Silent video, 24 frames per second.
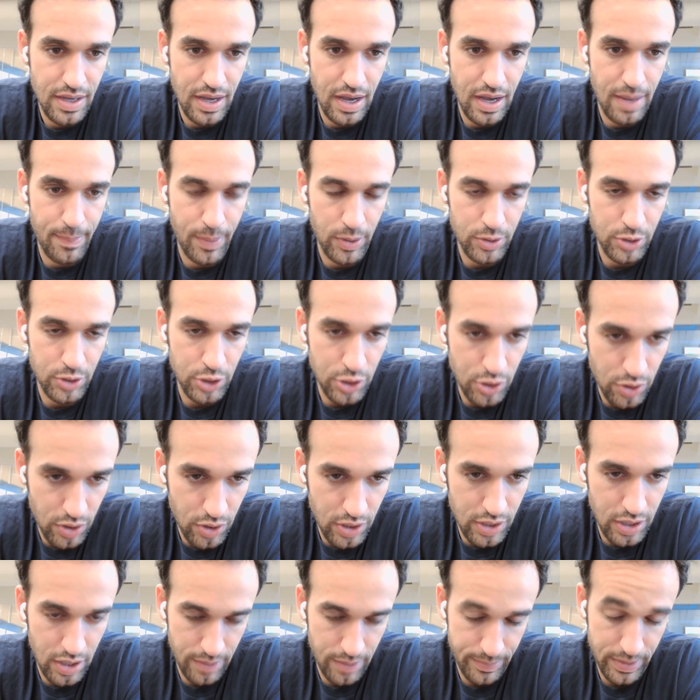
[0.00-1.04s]
about
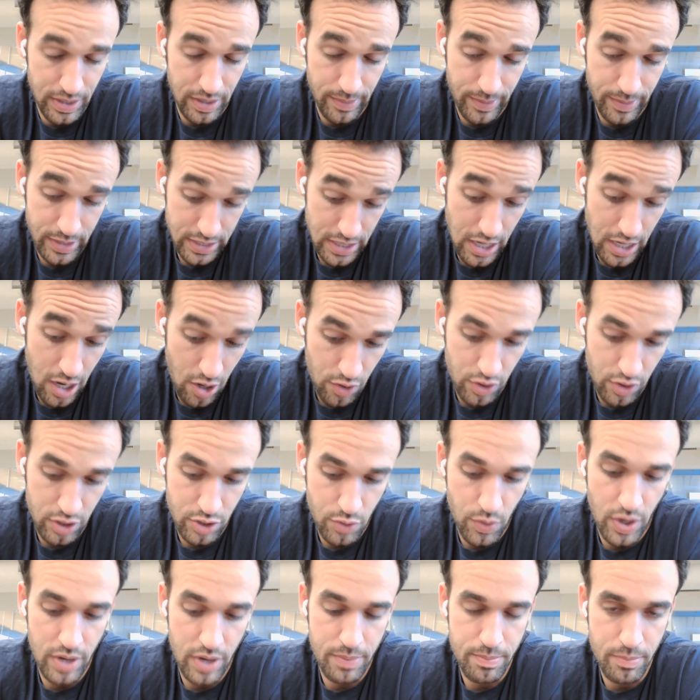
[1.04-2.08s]
about our
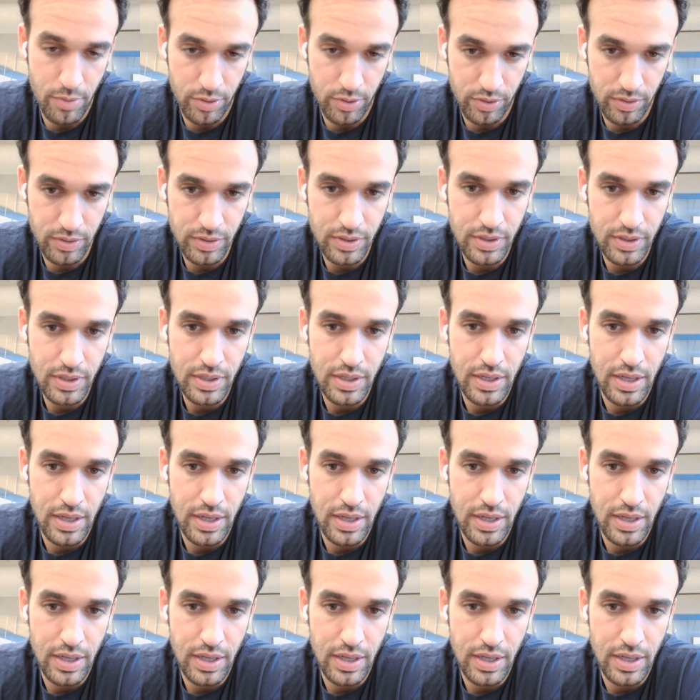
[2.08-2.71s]
underwriting model